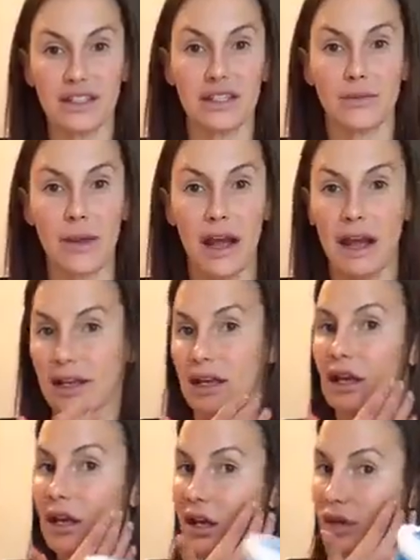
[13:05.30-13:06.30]
is my
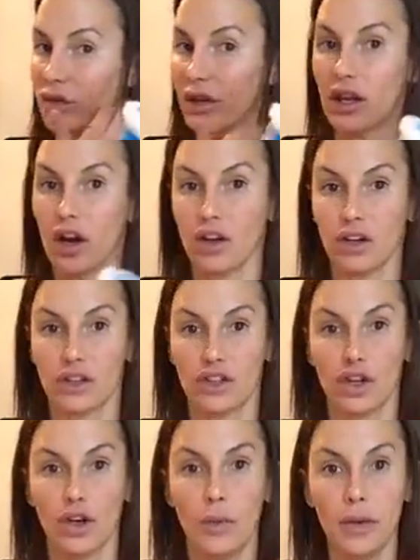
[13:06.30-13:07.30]
Greek yogurt
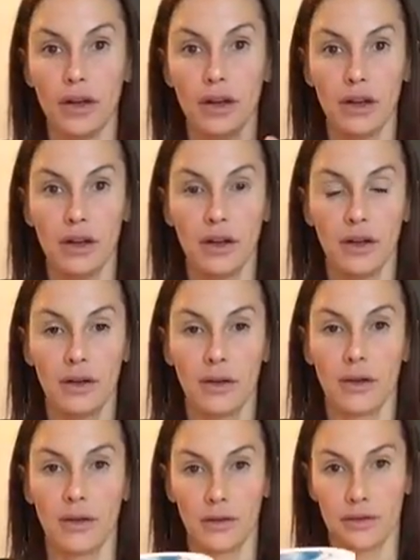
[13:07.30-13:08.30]
tub.
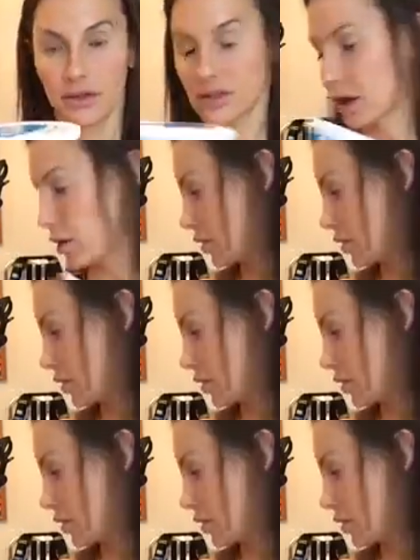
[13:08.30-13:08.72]
So